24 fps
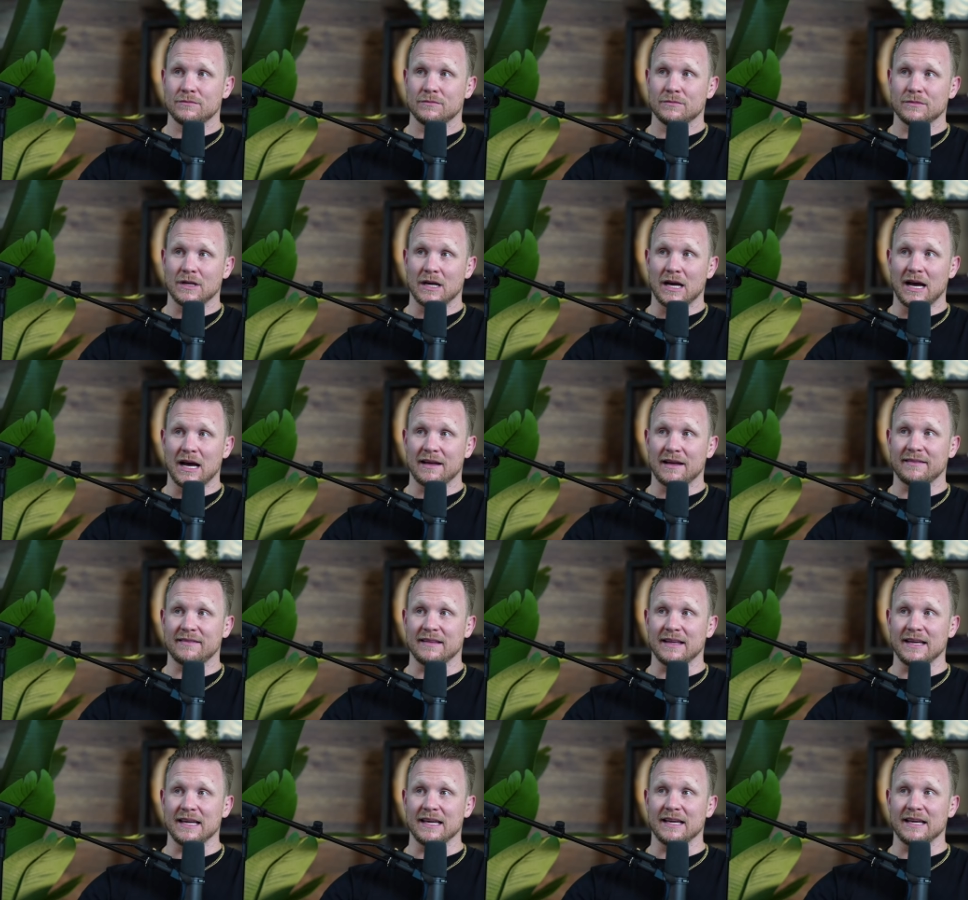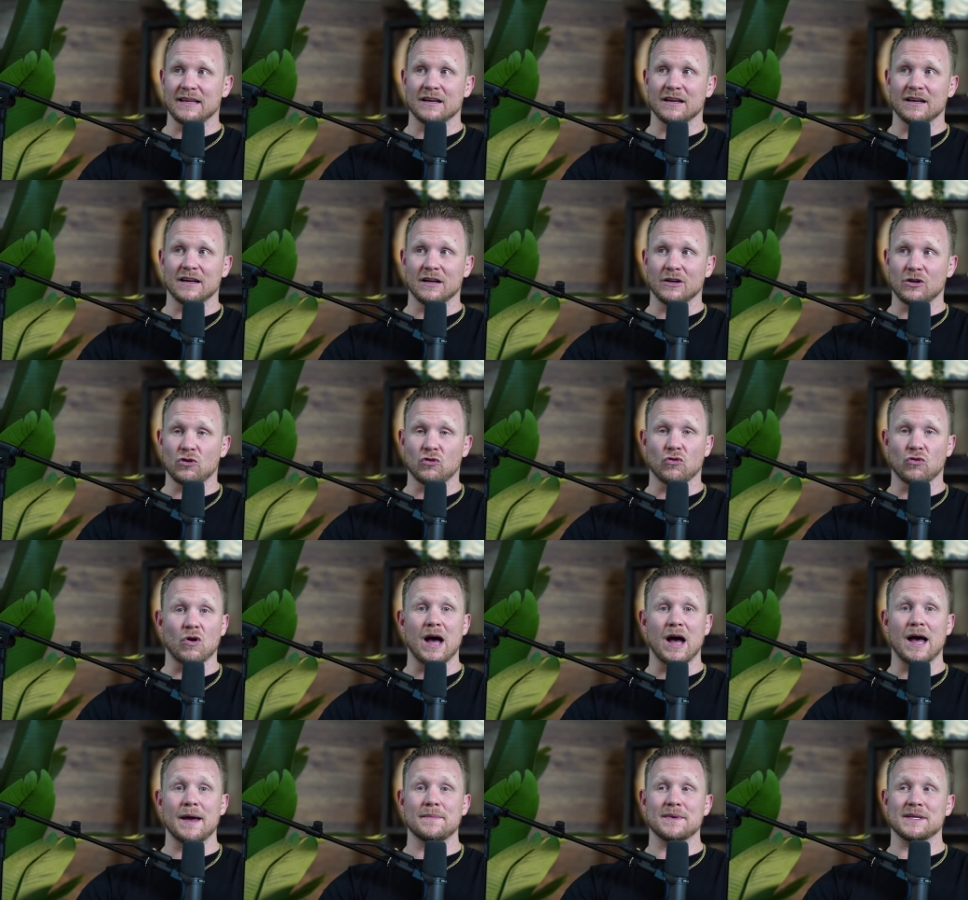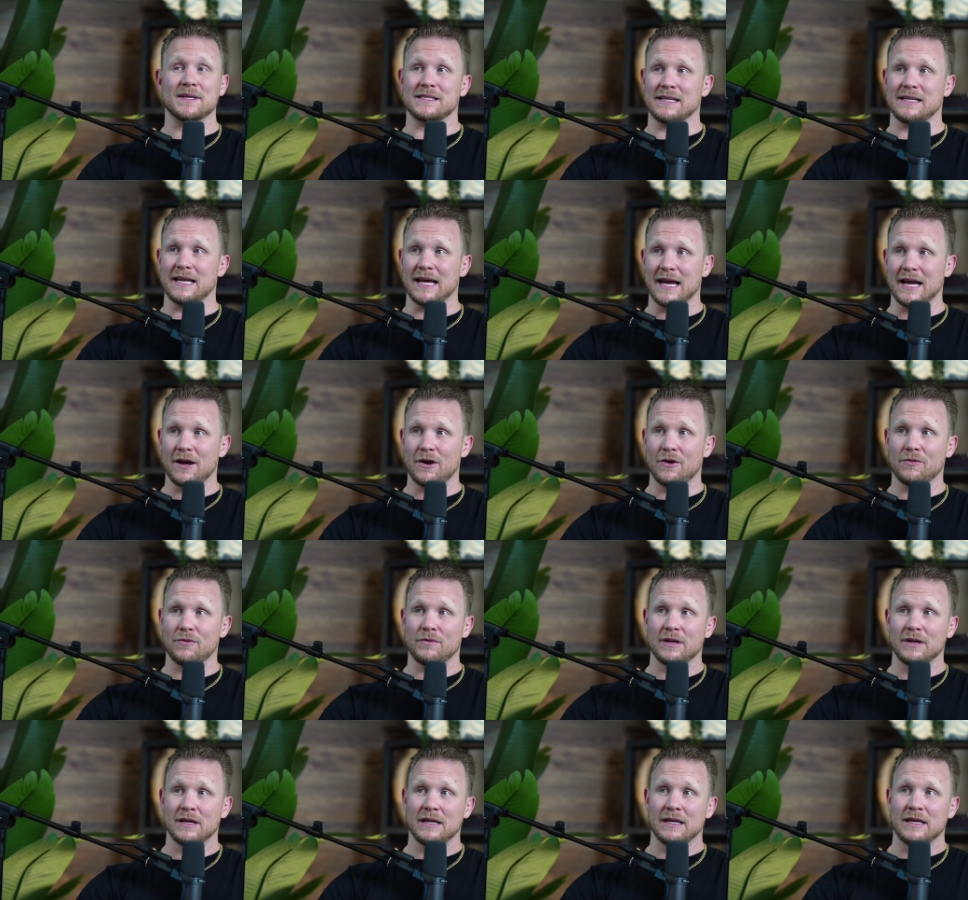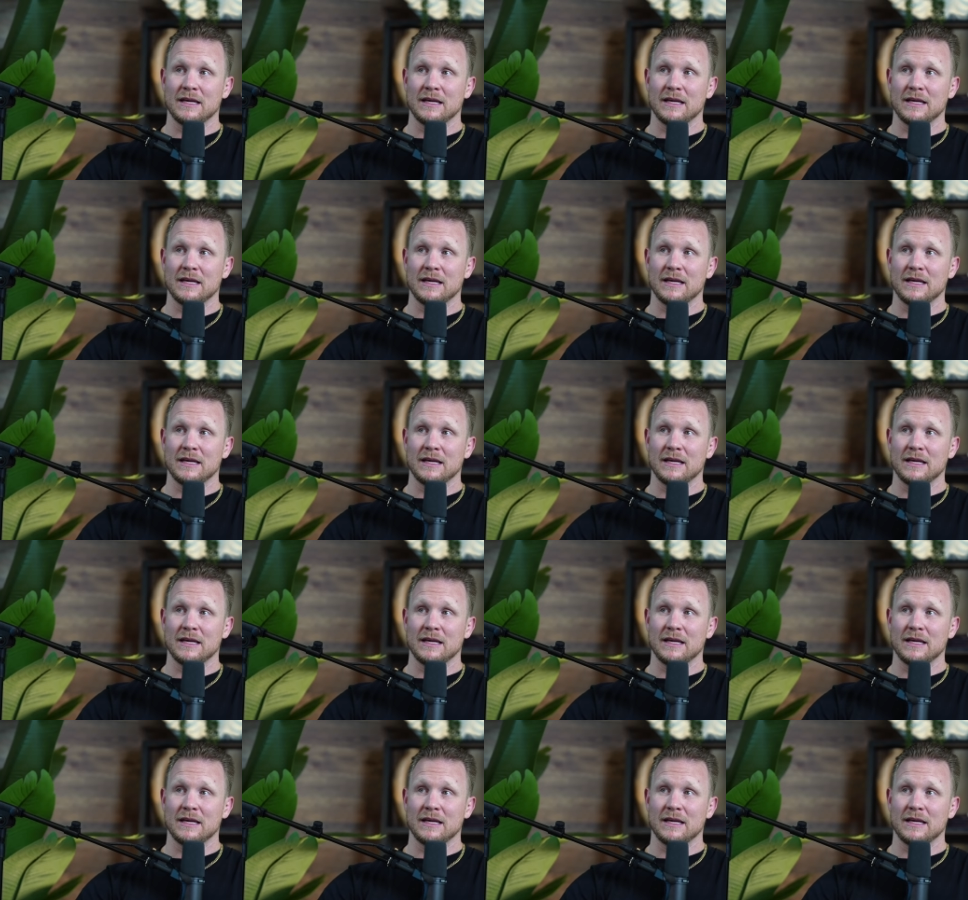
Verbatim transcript: I think crime is down.